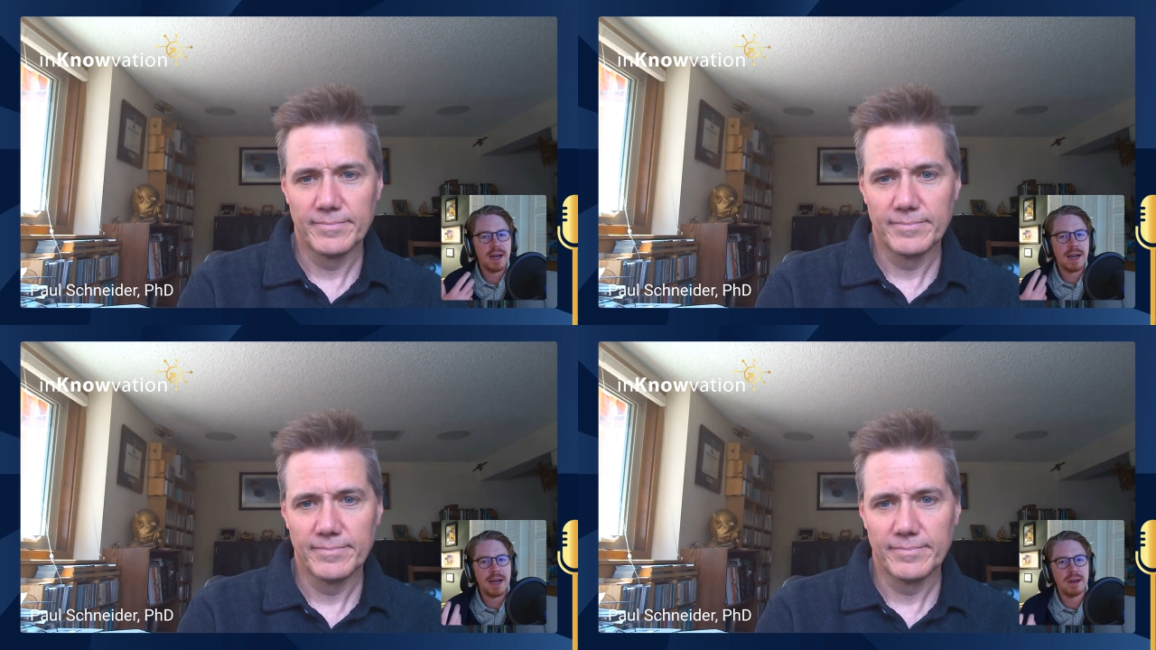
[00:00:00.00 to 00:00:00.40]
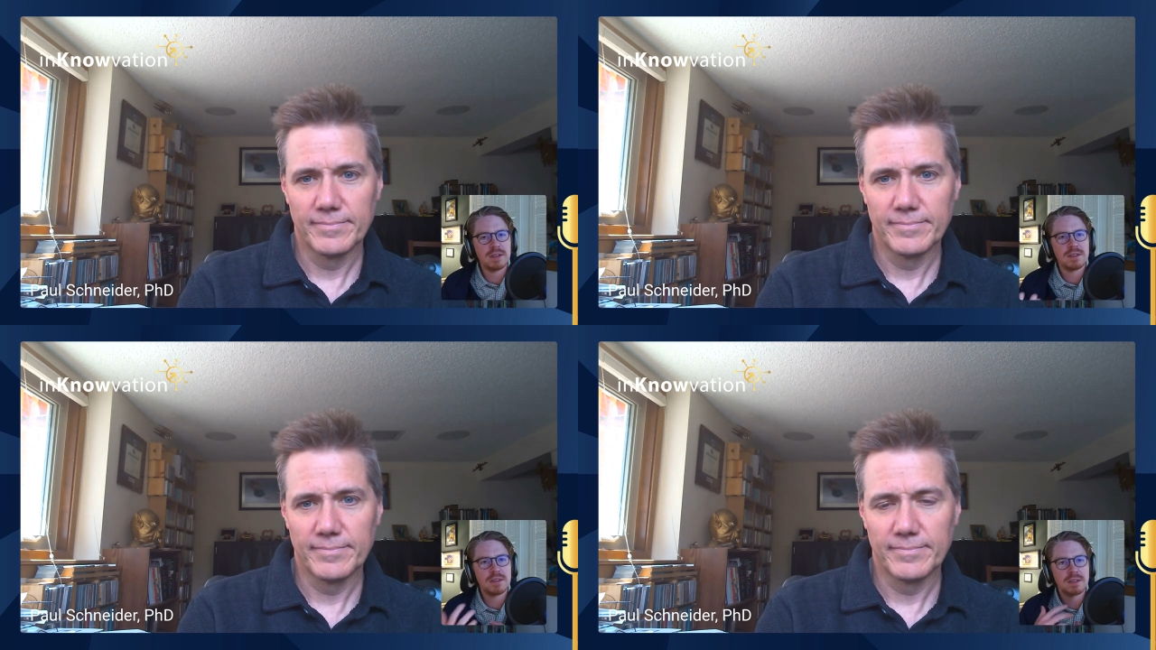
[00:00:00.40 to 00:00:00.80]
Speaker 1: How
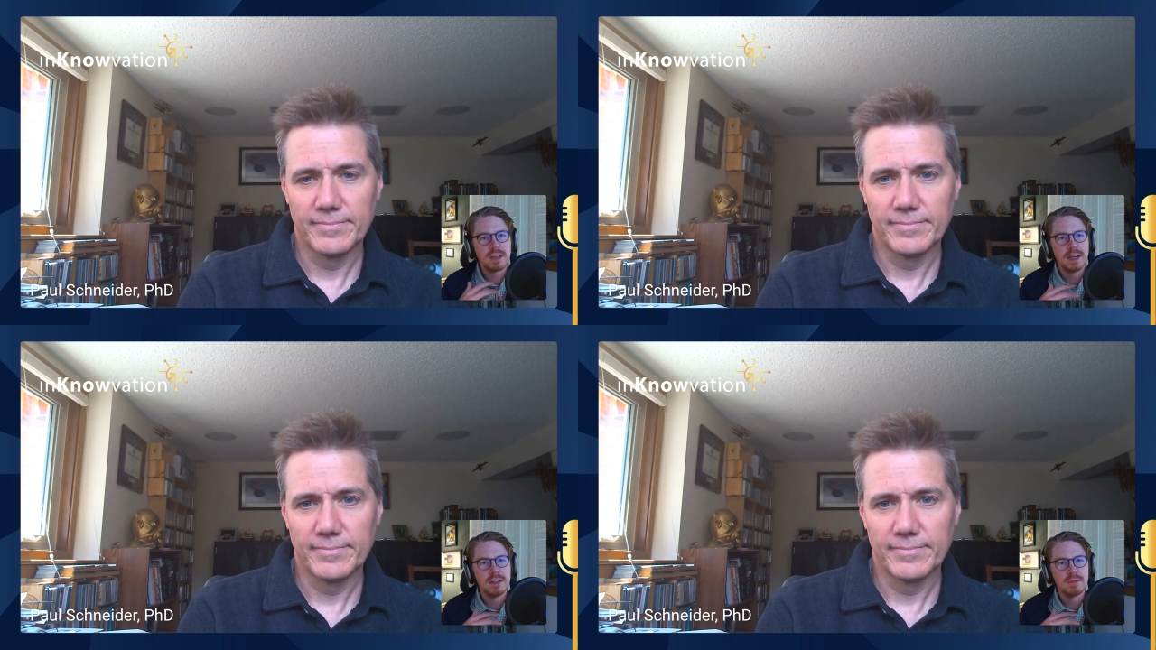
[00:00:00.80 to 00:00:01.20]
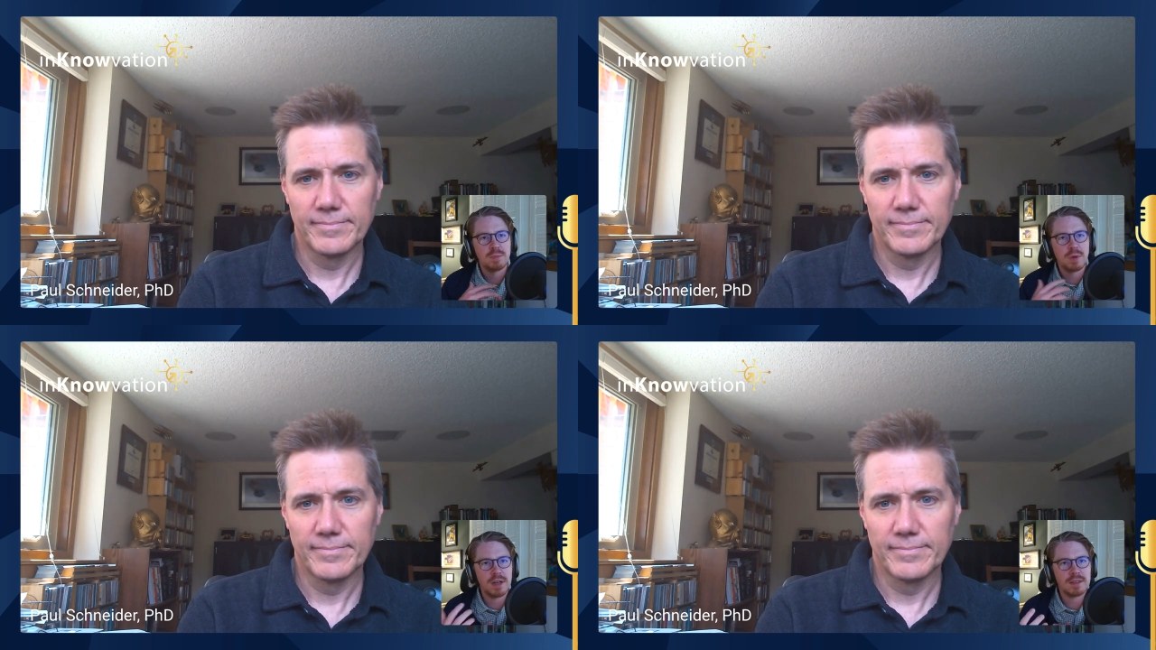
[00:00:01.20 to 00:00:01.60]
does this kind of
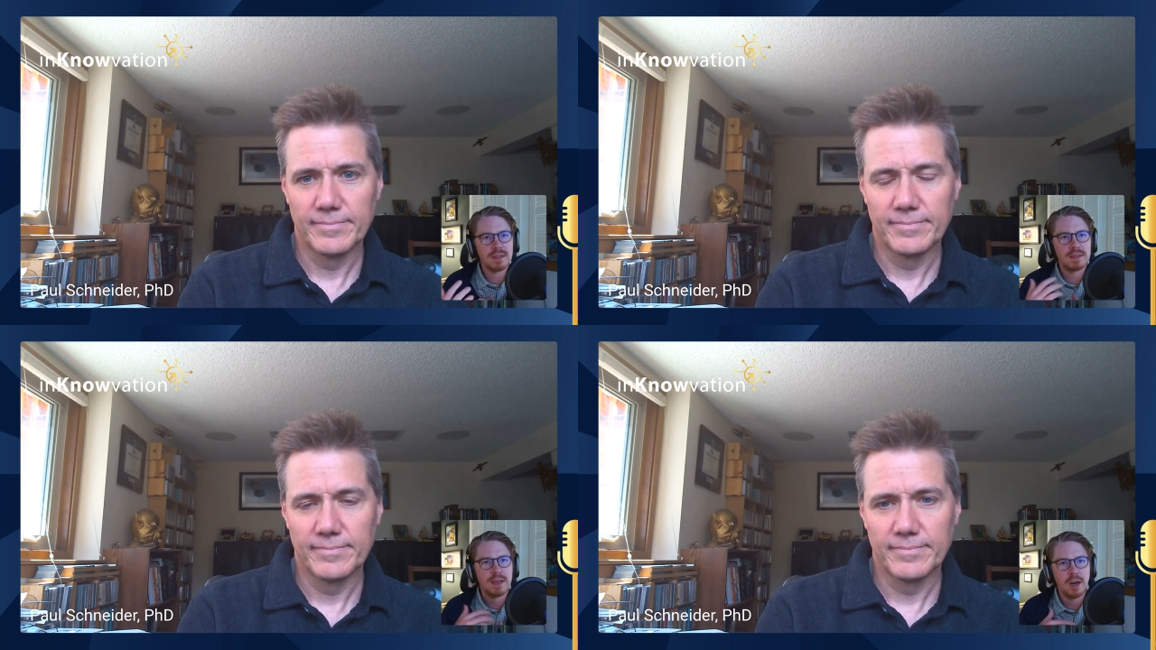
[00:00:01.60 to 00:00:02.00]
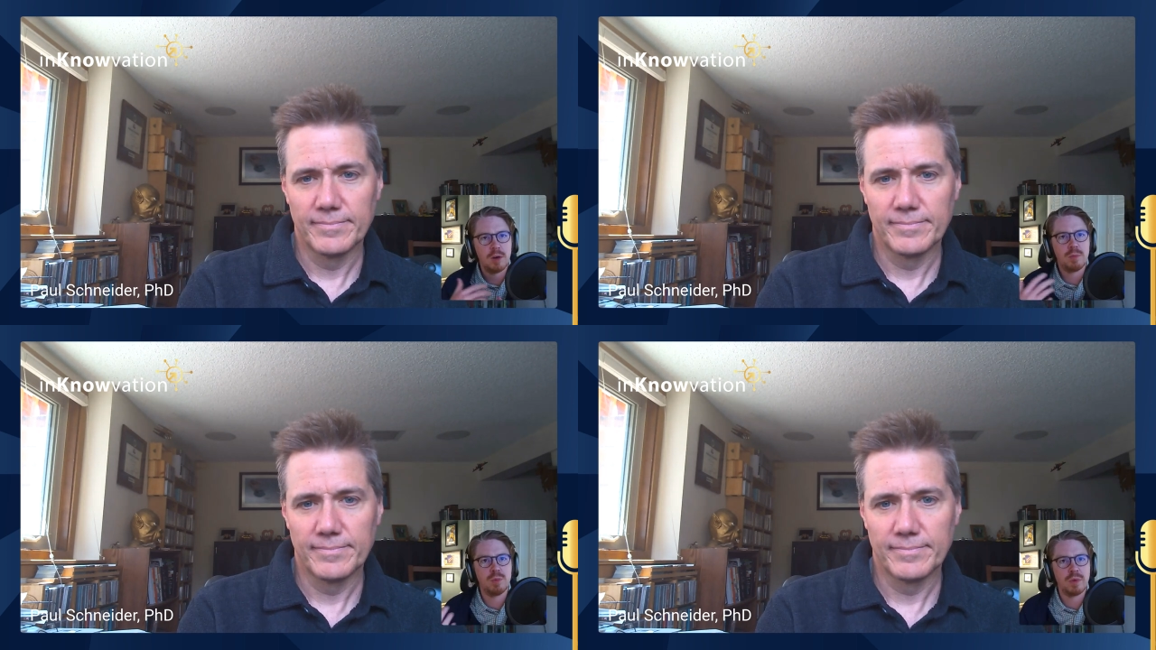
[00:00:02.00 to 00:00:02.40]
process
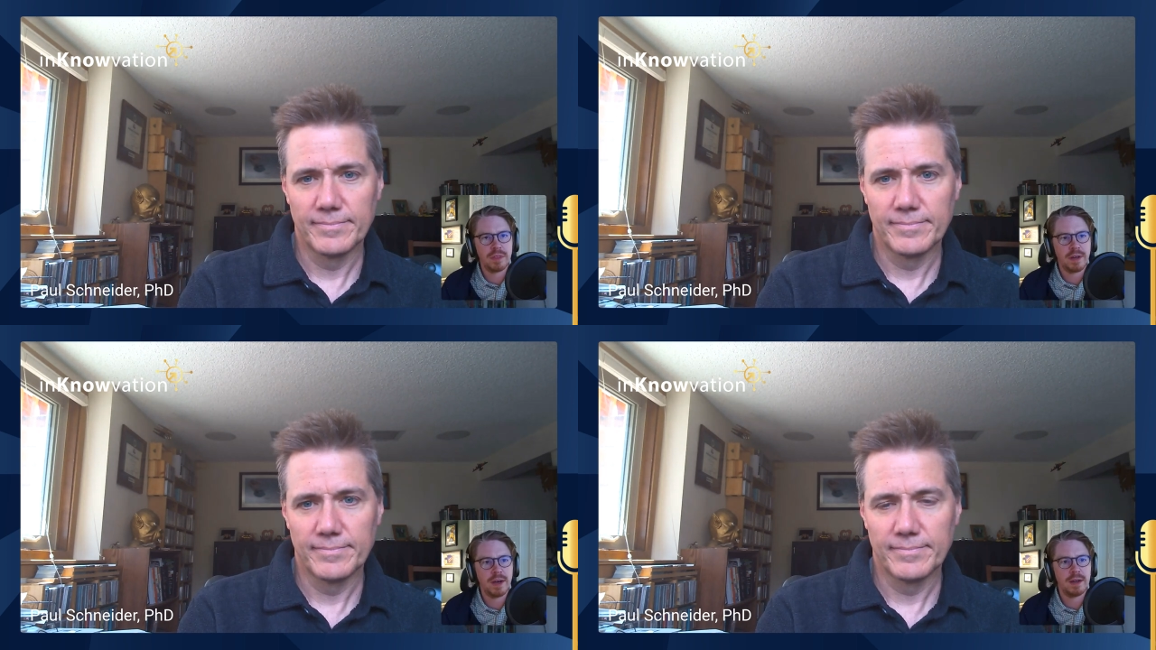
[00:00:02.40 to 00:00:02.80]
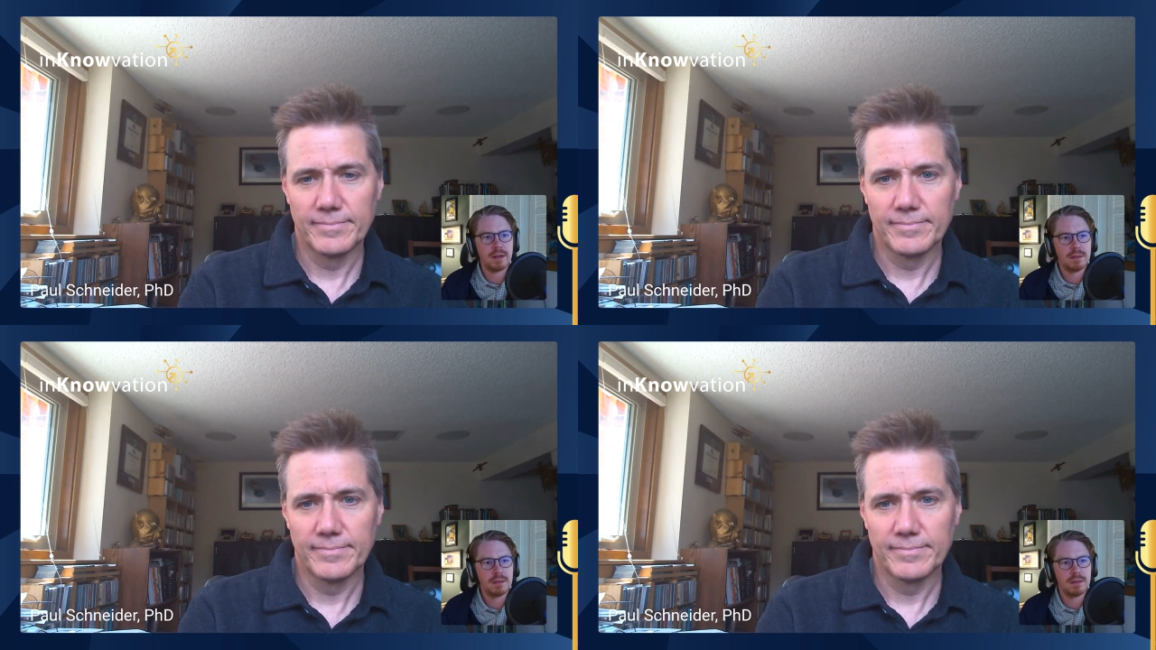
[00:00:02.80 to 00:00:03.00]
help with that?